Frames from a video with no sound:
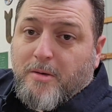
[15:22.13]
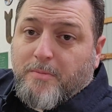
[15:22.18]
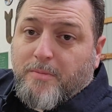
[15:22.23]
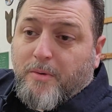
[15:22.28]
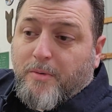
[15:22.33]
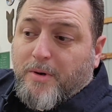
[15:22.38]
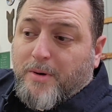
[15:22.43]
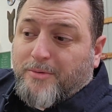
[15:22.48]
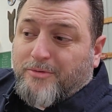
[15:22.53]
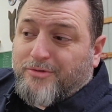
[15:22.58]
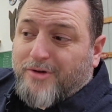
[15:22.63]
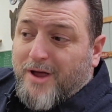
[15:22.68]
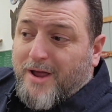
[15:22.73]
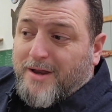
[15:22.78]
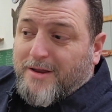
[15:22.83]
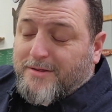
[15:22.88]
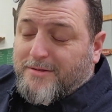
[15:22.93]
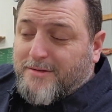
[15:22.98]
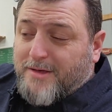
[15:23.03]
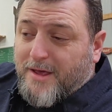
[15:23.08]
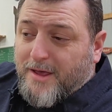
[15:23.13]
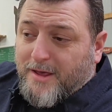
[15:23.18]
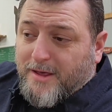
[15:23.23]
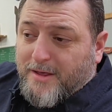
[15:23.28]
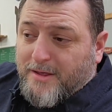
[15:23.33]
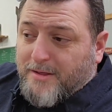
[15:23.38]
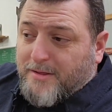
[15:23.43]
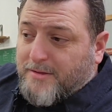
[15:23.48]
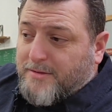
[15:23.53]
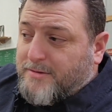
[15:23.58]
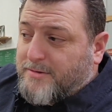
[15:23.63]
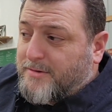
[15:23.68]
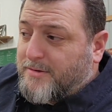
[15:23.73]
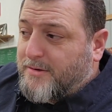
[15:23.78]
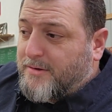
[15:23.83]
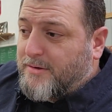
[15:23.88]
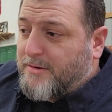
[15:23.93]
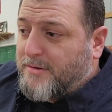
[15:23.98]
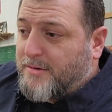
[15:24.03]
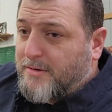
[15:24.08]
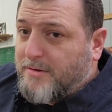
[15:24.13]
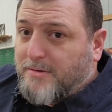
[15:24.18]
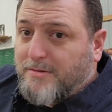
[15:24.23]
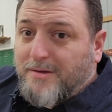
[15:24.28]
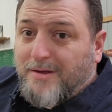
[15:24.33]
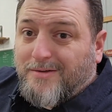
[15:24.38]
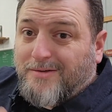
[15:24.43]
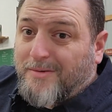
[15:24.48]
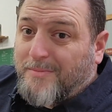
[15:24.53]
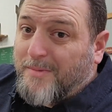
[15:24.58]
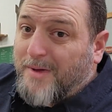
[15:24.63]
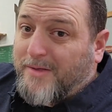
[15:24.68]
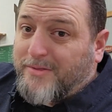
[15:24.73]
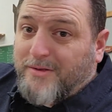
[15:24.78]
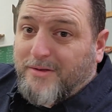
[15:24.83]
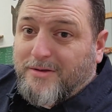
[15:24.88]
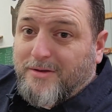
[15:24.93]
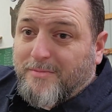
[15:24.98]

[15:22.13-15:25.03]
But what I'm trying to say is there's a method